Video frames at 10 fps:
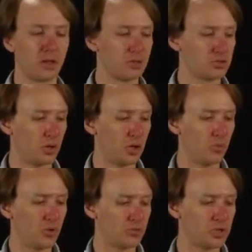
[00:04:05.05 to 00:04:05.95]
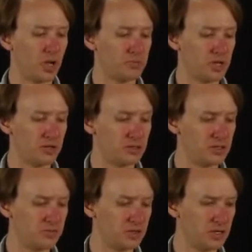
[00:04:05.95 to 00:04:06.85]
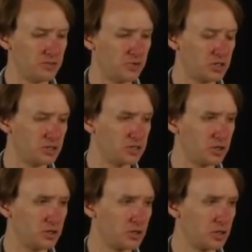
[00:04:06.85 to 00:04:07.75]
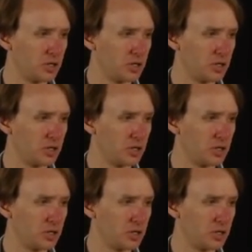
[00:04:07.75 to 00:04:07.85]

So I won't update the dividend register.